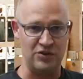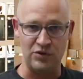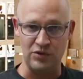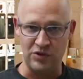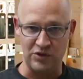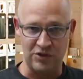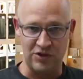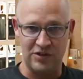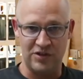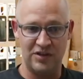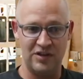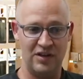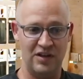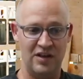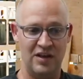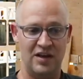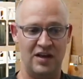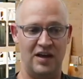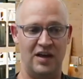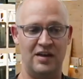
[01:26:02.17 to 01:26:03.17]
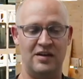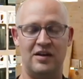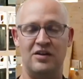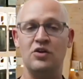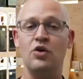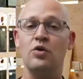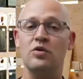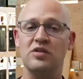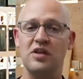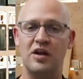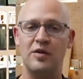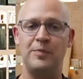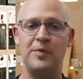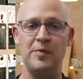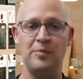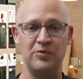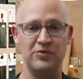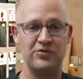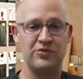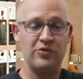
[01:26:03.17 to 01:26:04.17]
good, and I know a lot of
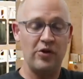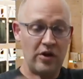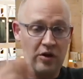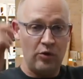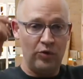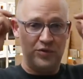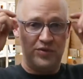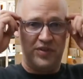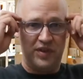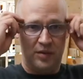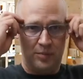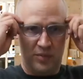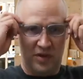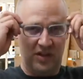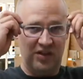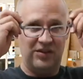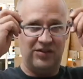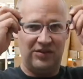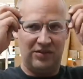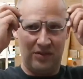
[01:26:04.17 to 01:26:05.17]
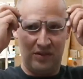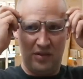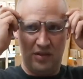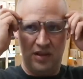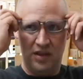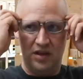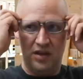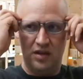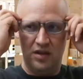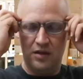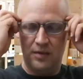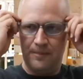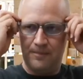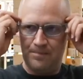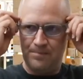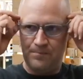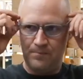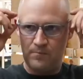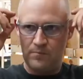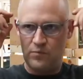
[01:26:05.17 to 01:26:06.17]
people struggle with them because the
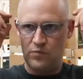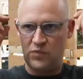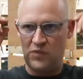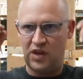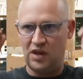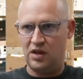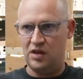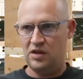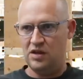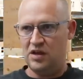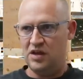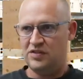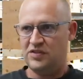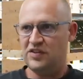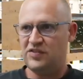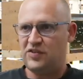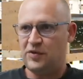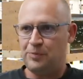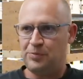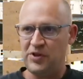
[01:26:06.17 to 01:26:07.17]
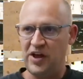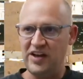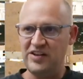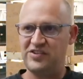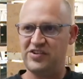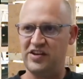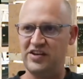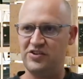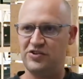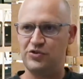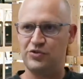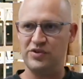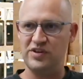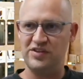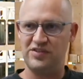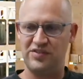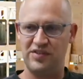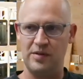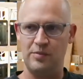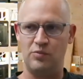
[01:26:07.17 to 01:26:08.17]
supply chain
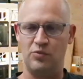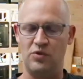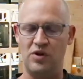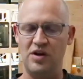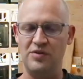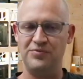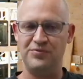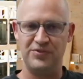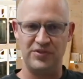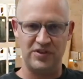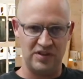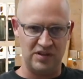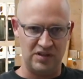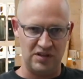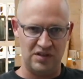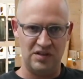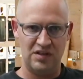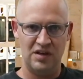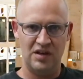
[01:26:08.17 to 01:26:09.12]
treats them roughly.